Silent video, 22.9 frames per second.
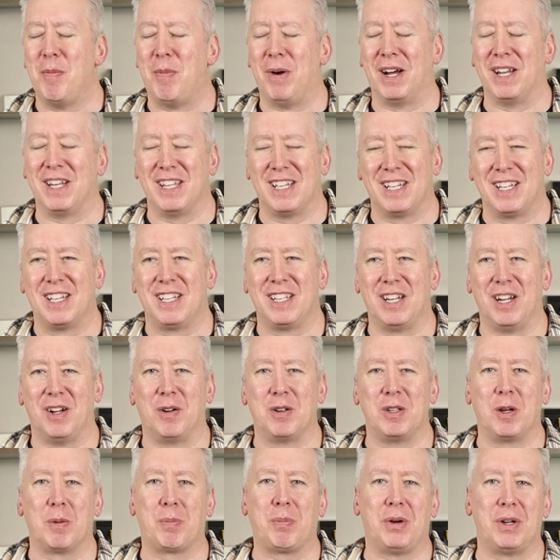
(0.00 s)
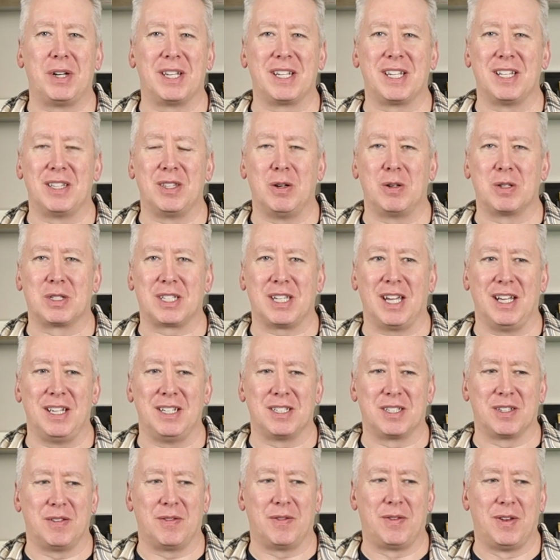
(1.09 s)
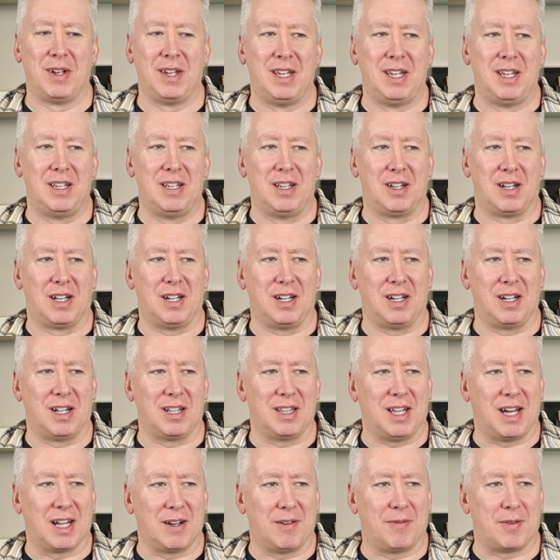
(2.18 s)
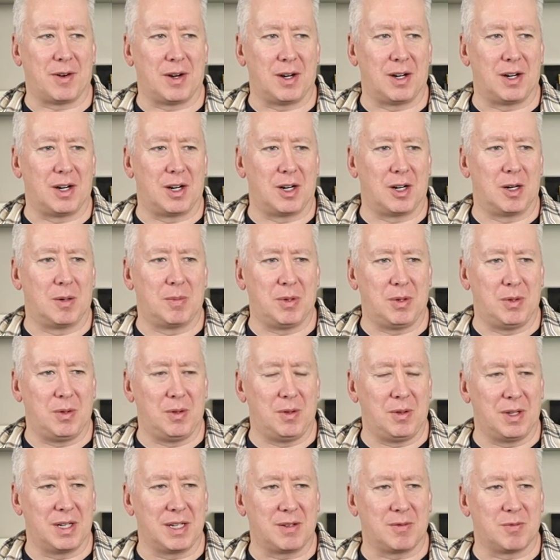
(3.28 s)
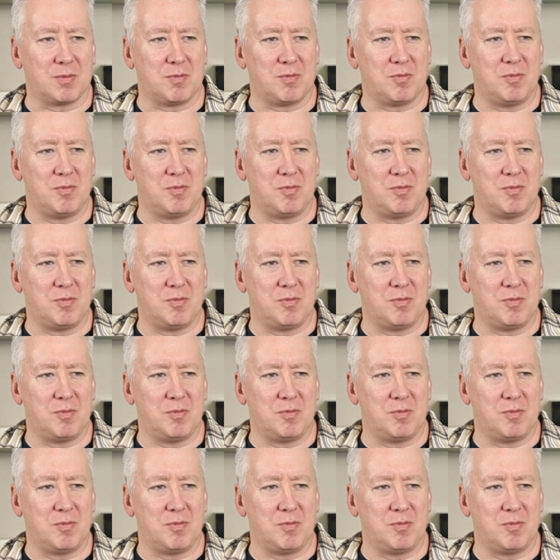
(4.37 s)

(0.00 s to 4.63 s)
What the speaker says: but, you're putting in those kinds of, a lot of herbal, like